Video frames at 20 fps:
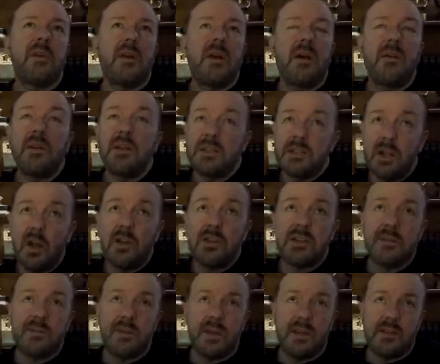There's lots
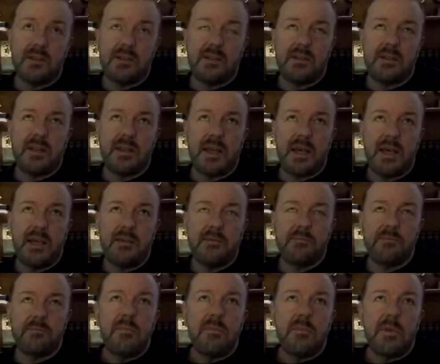of answers to that,
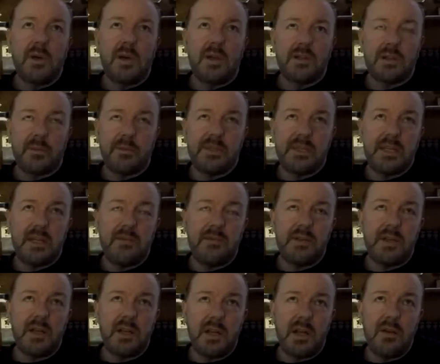because I was given
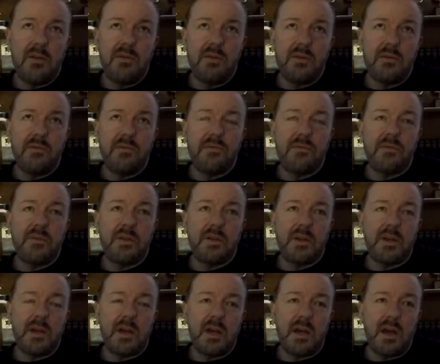a load of
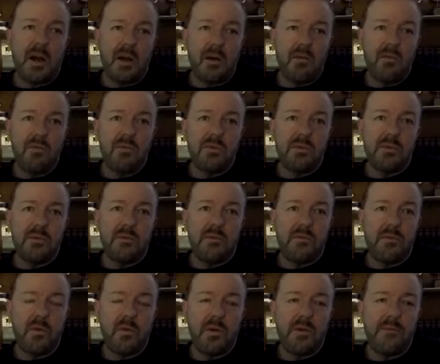old
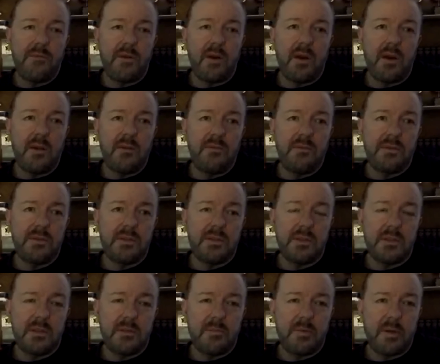
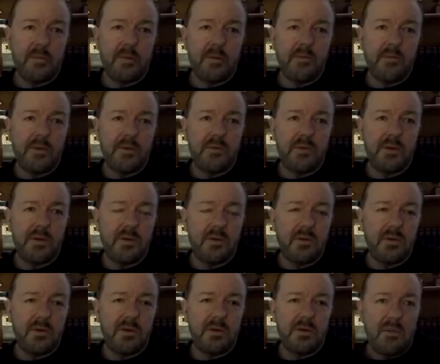45s by my
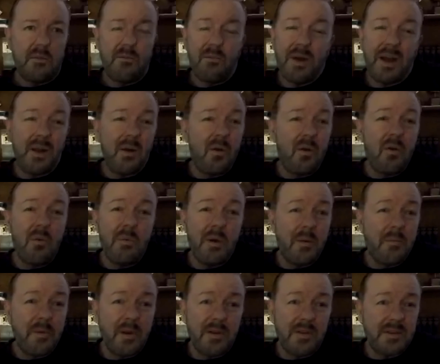brother-in-law. Well, all my
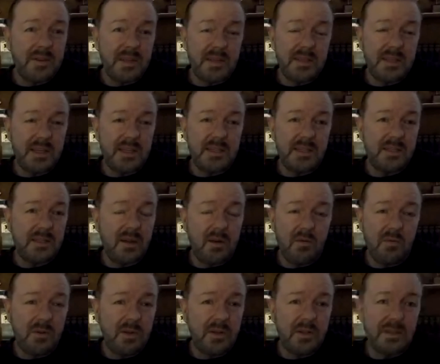brothers and sisters,
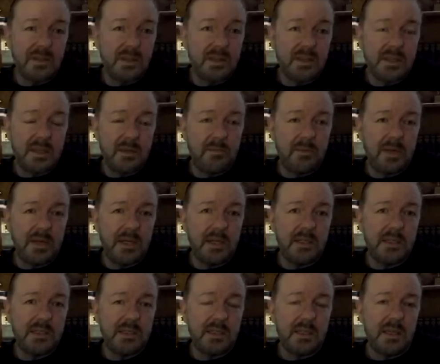older
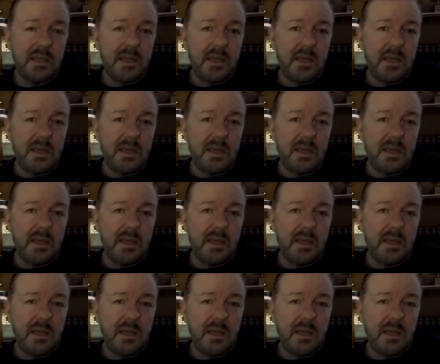siblings.